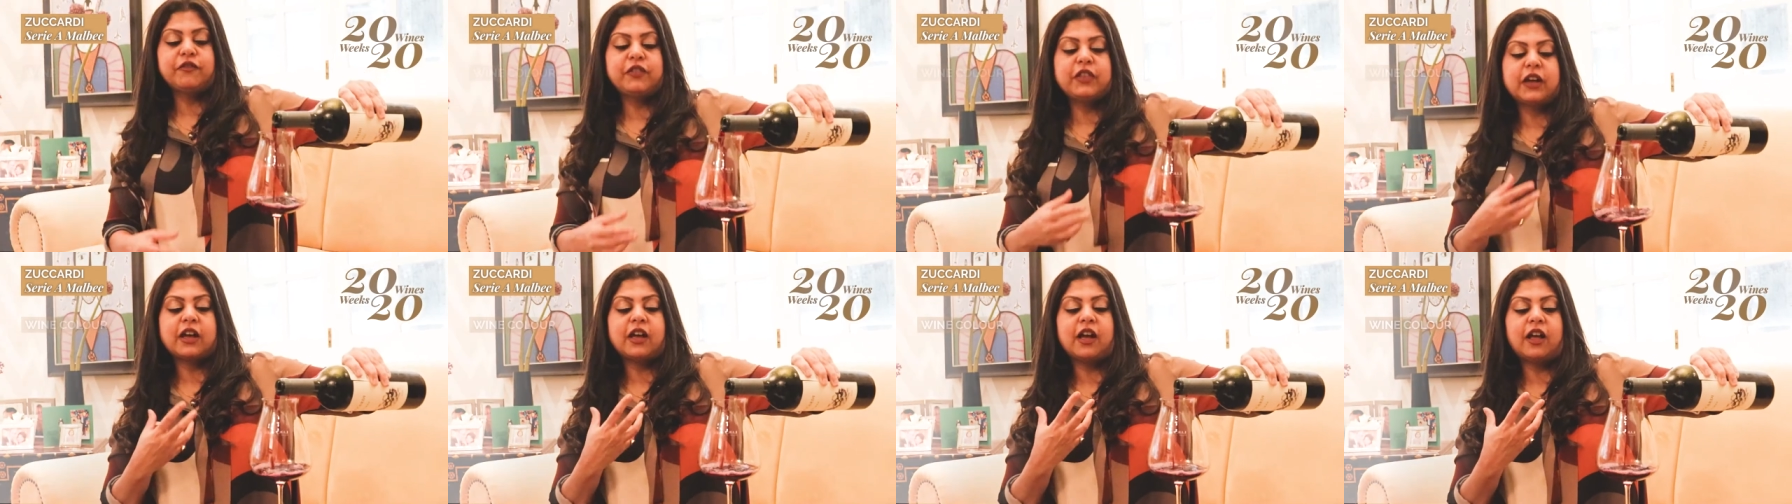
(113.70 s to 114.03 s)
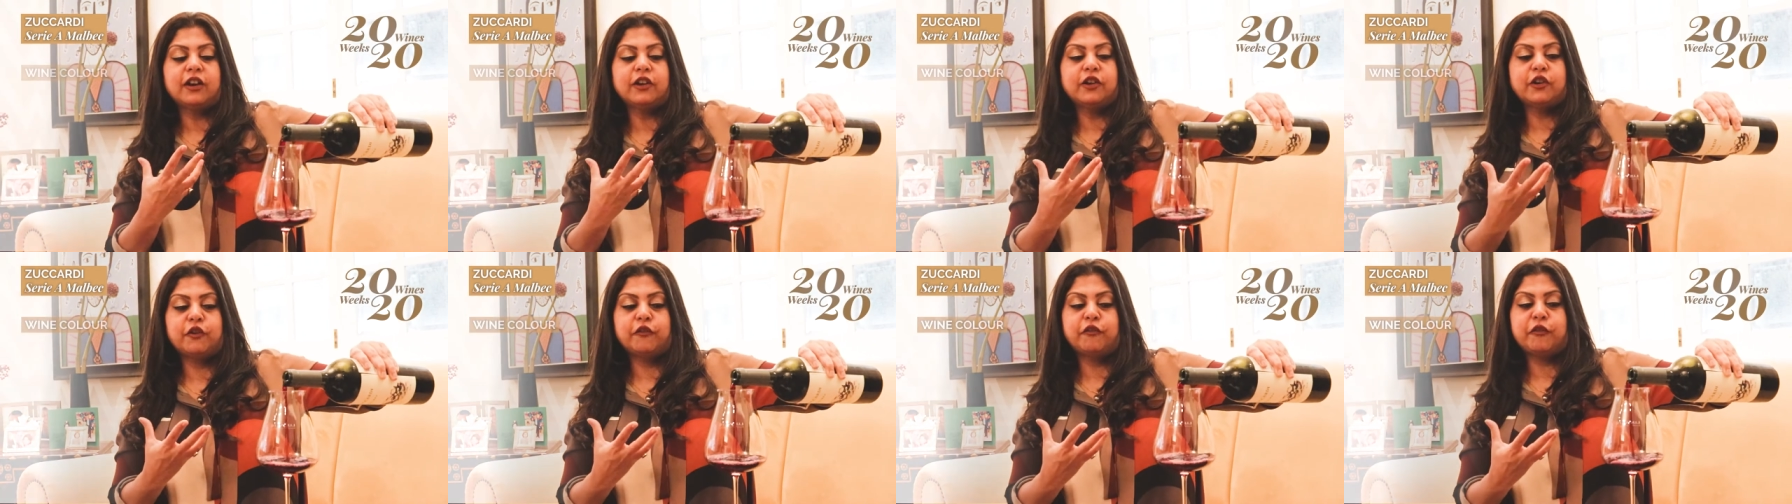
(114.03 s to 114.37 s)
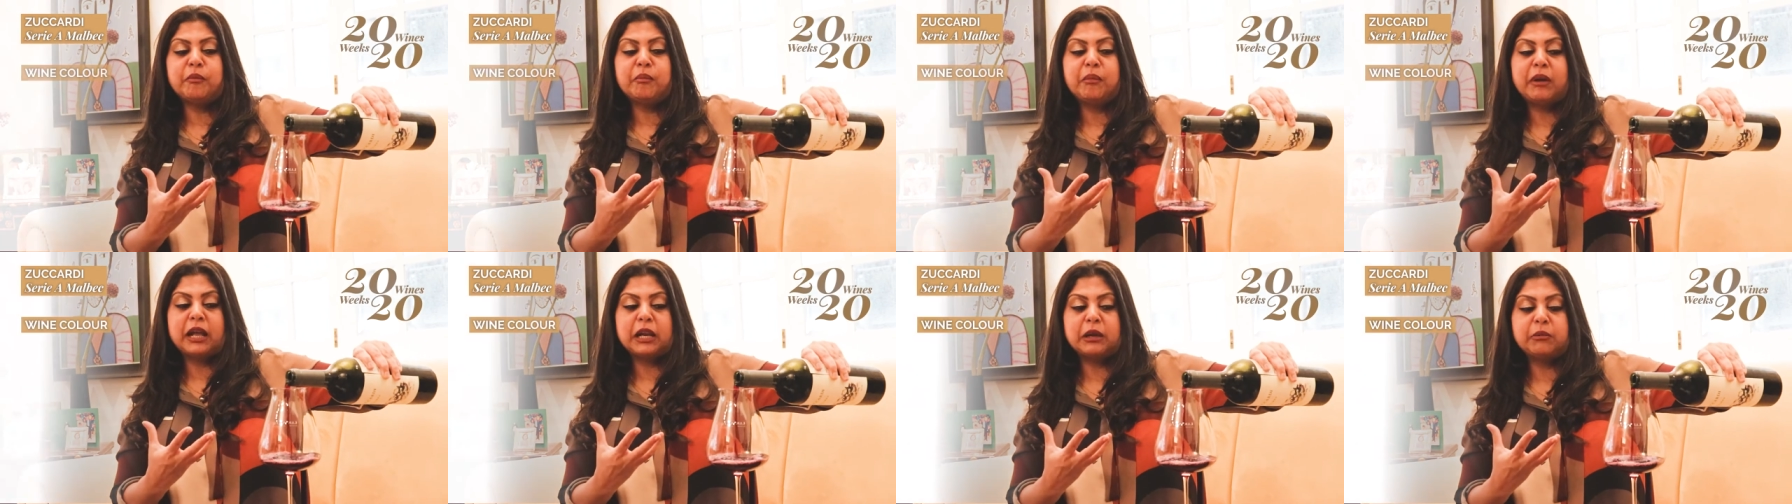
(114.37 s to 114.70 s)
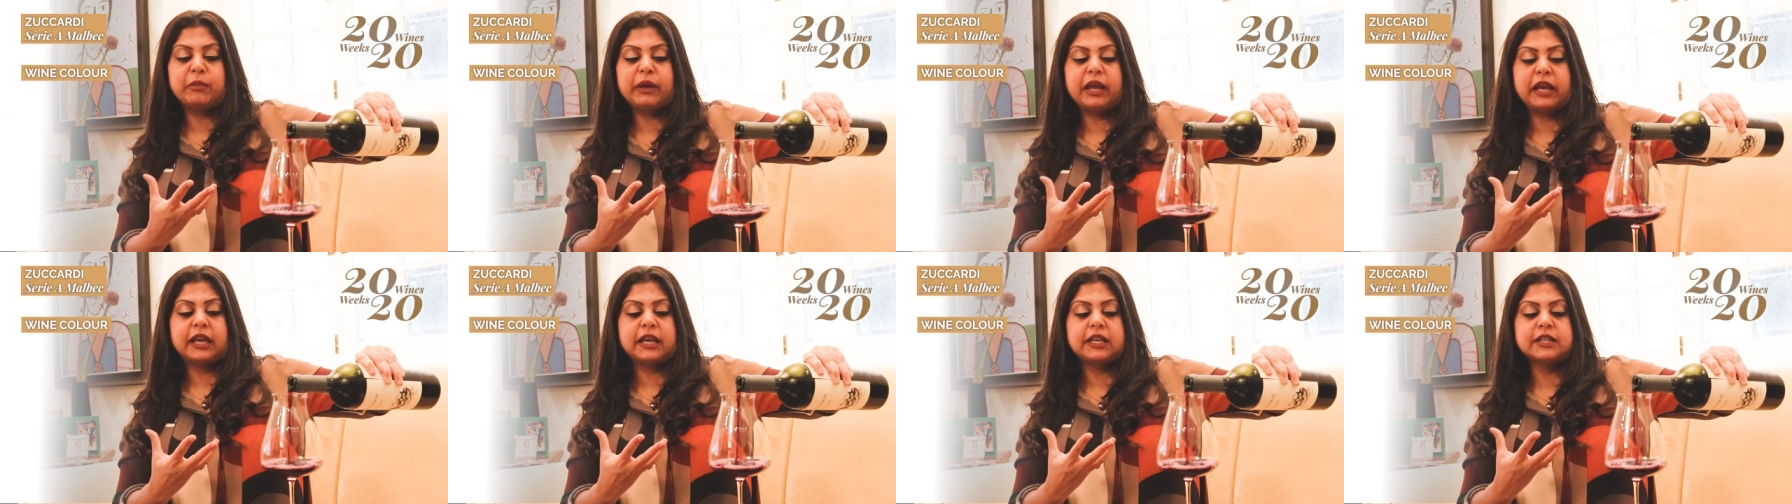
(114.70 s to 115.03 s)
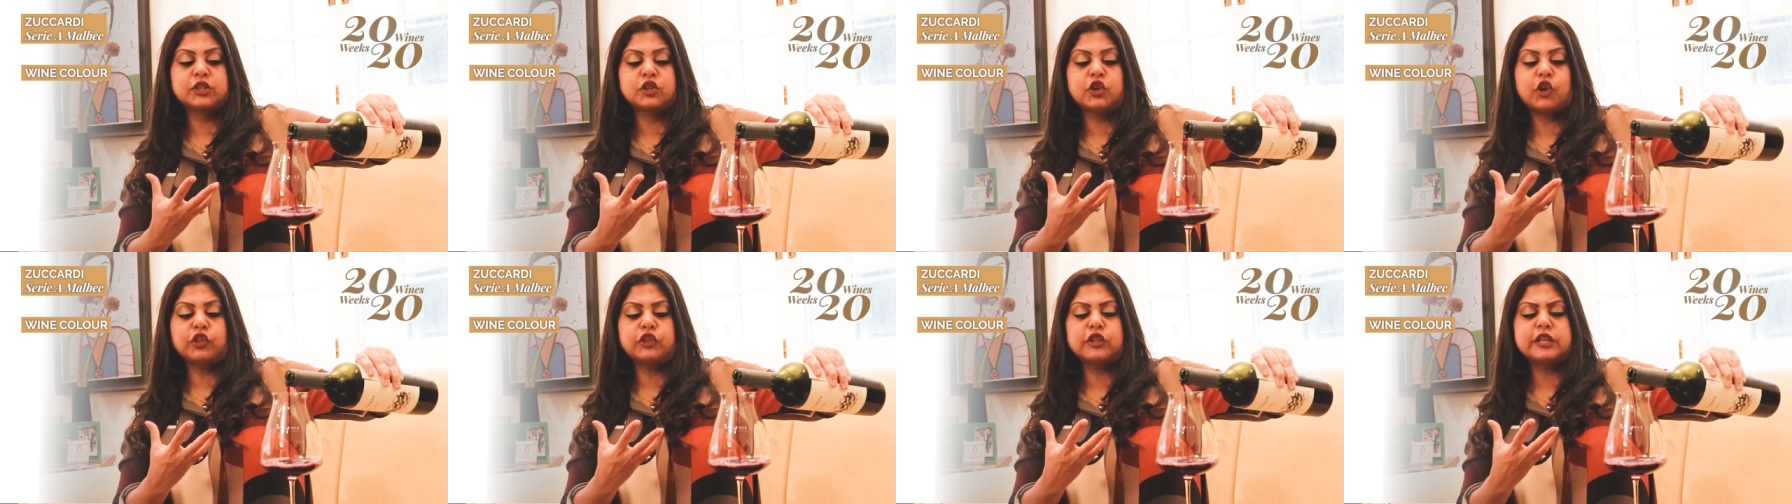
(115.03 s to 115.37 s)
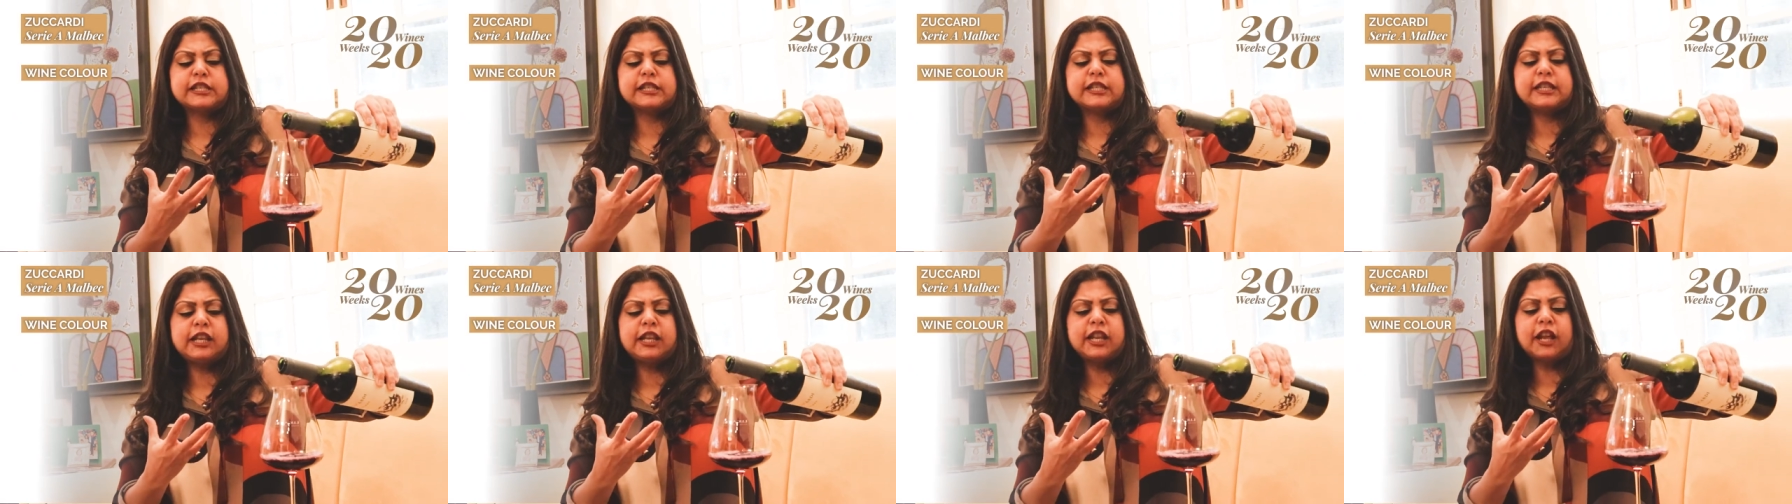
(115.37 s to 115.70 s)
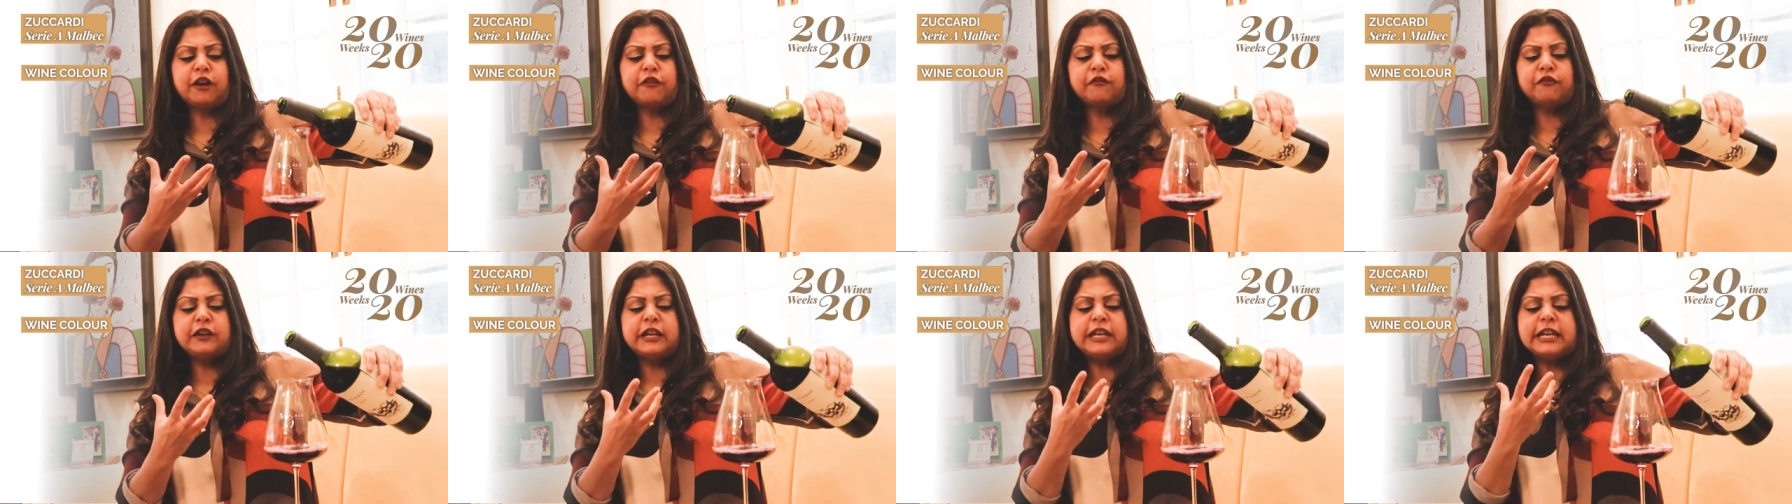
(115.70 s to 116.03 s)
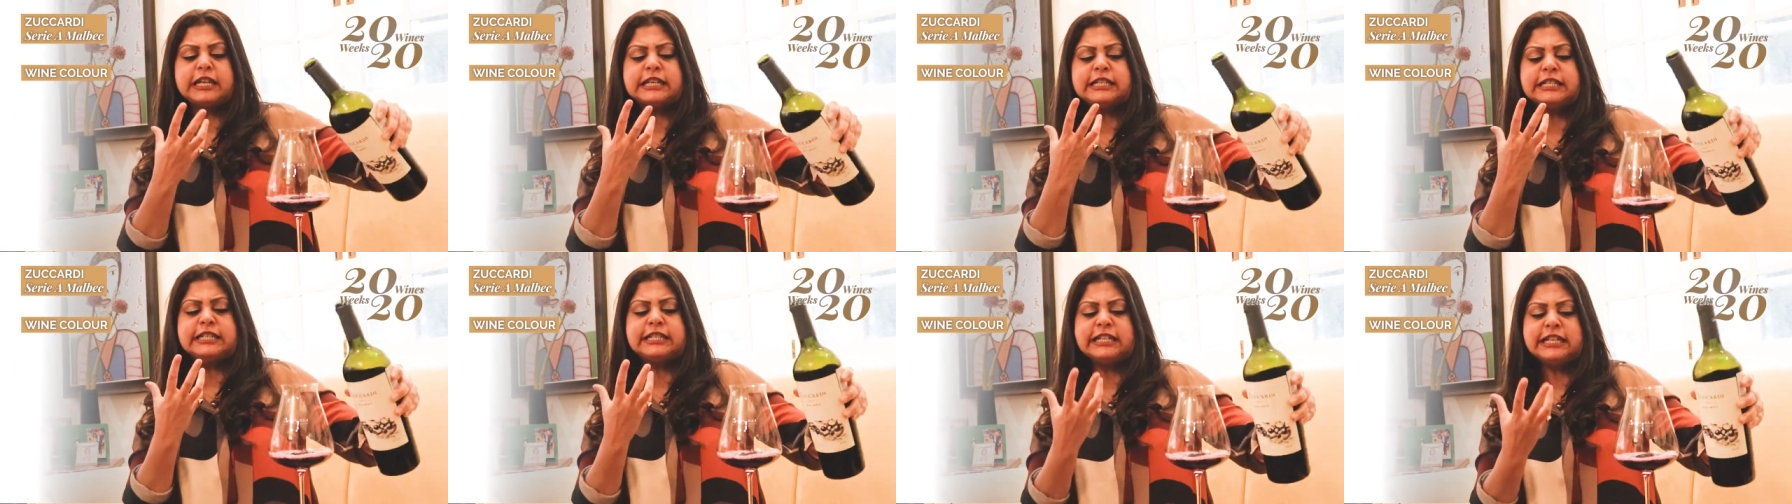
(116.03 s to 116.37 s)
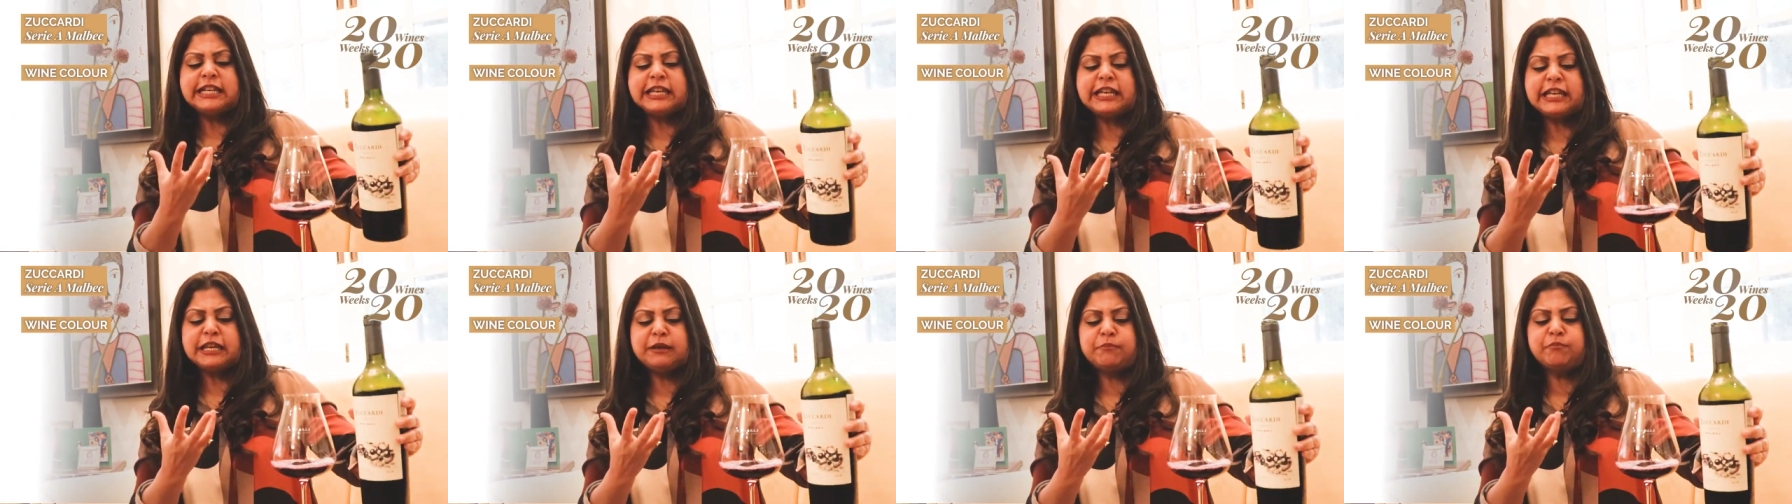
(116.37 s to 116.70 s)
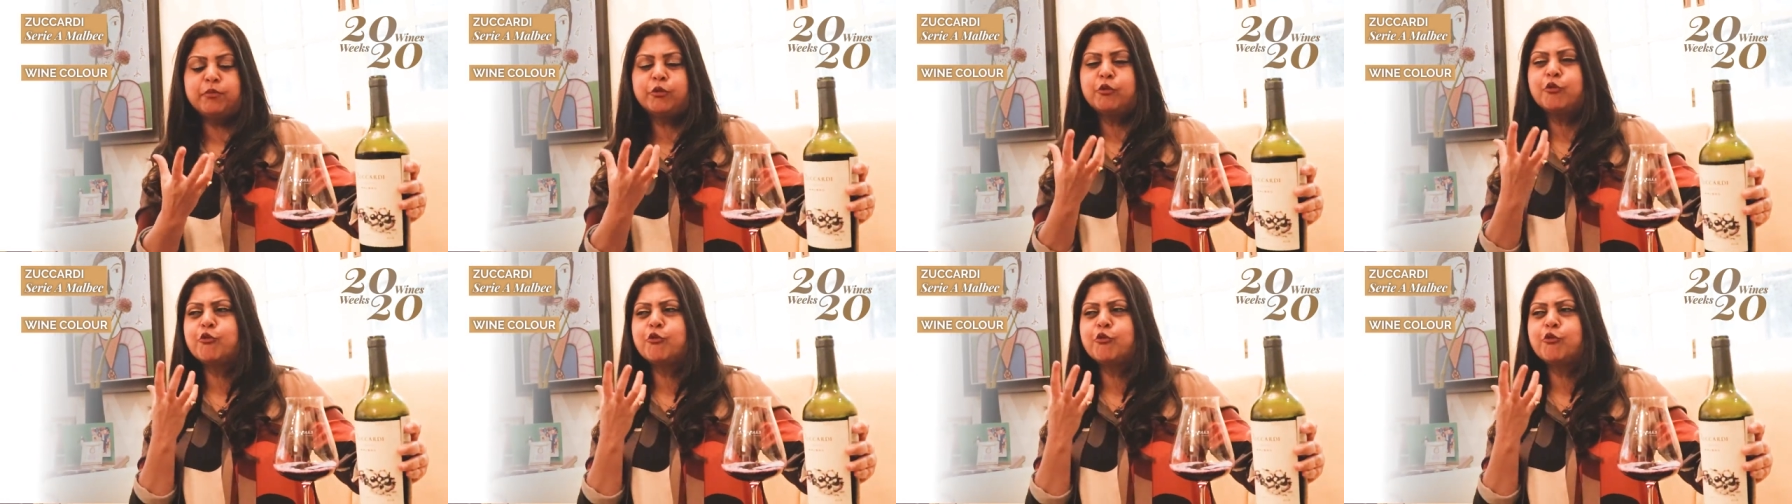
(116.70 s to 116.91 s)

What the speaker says: the color of a Malbec. It's got this lovely, deep,